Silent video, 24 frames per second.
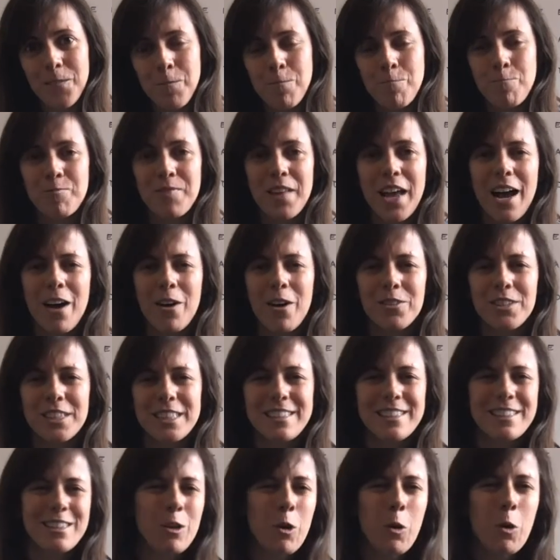Now, these
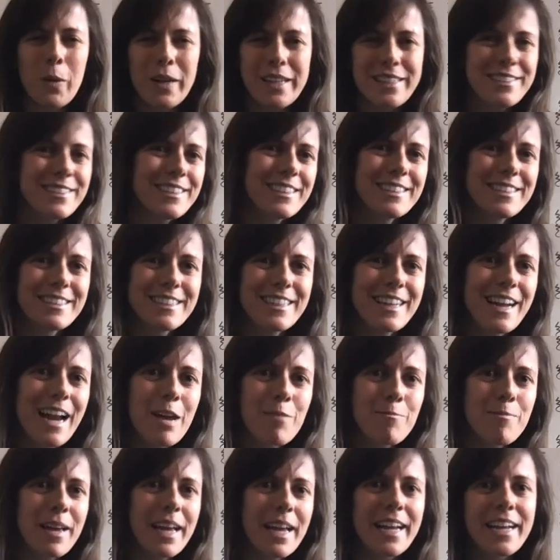quizzes that I
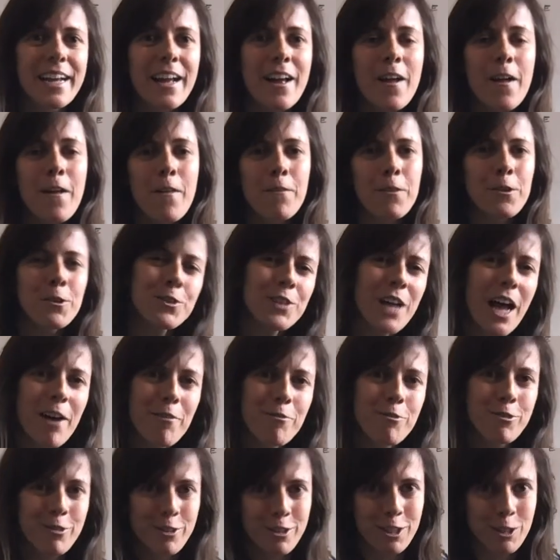make, they're not
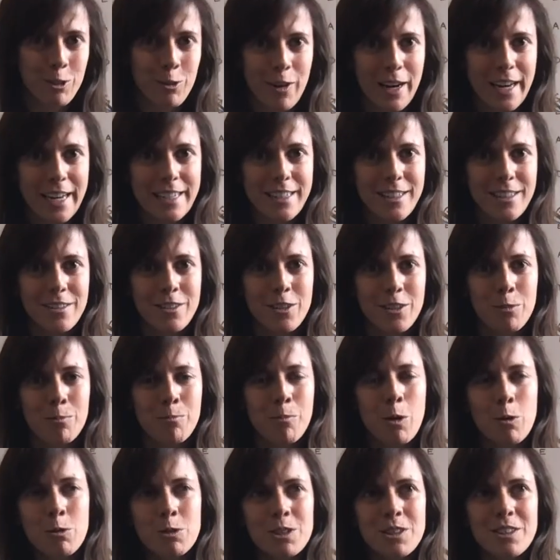for a grade. They're
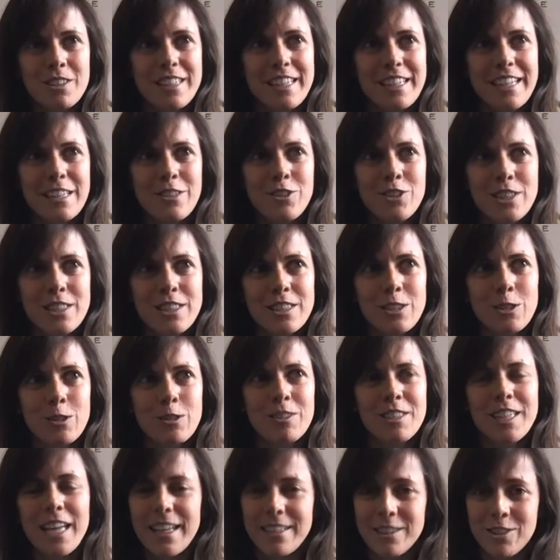mostly just to
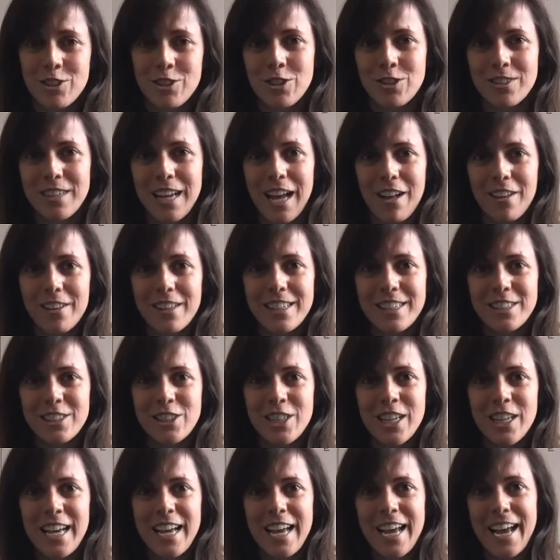test your knowledge
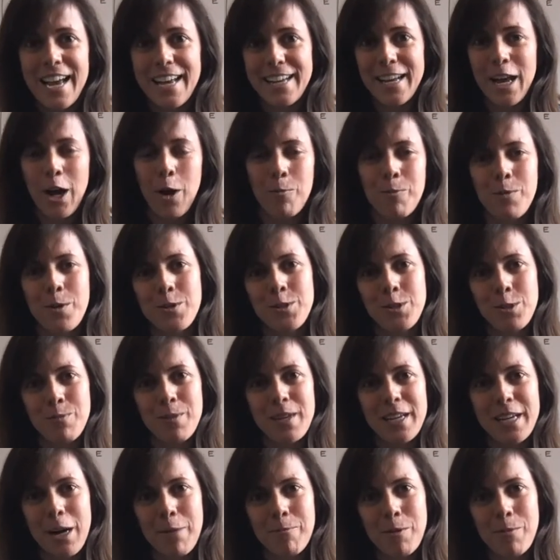and help you to
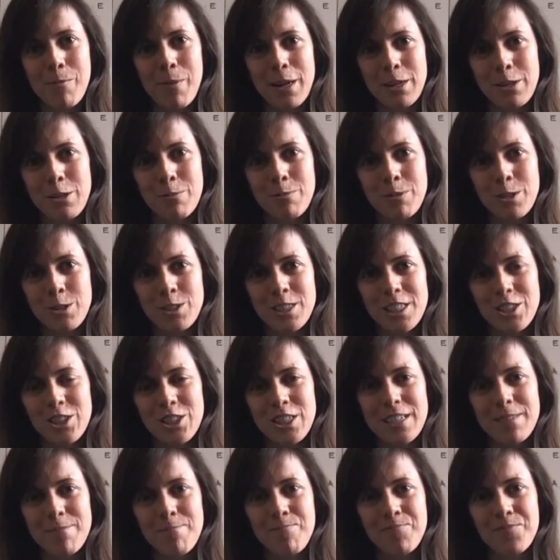become a better
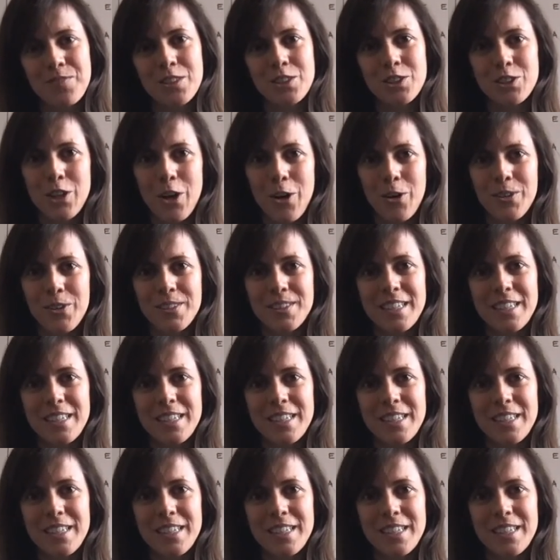musician. So,